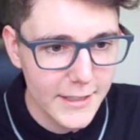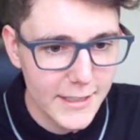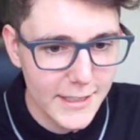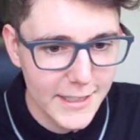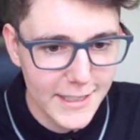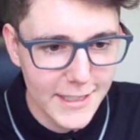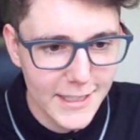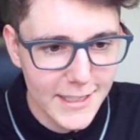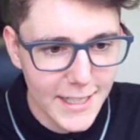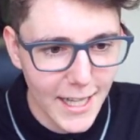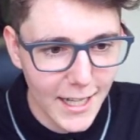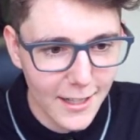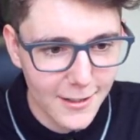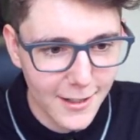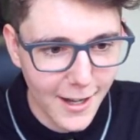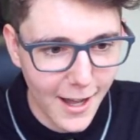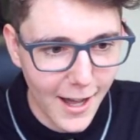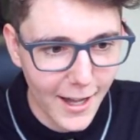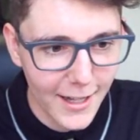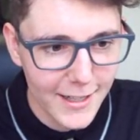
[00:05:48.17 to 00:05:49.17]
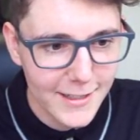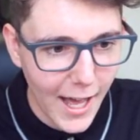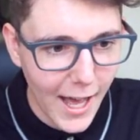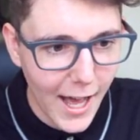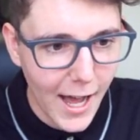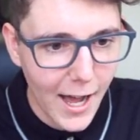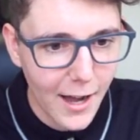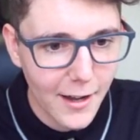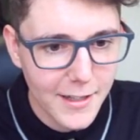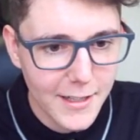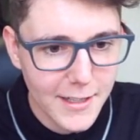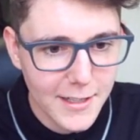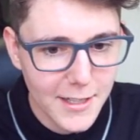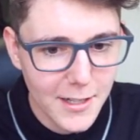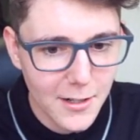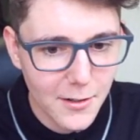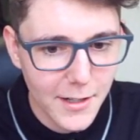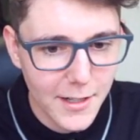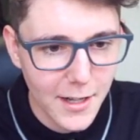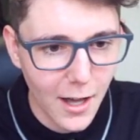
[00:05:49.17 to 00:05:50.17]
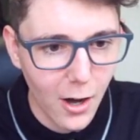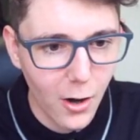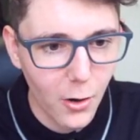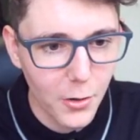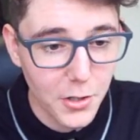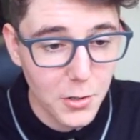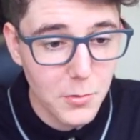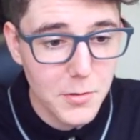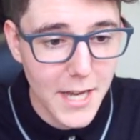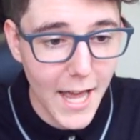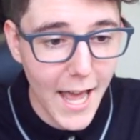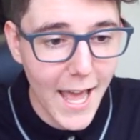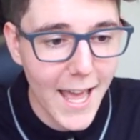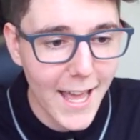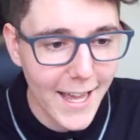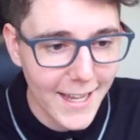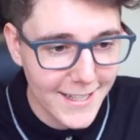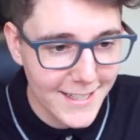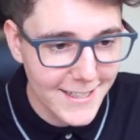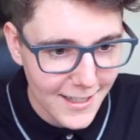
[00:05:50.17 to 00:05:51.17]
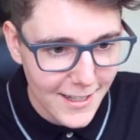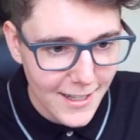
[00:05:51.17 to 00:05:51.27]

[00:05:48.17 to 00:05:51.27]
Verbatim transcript: Yellow guy, how you doing? Oh, you dead.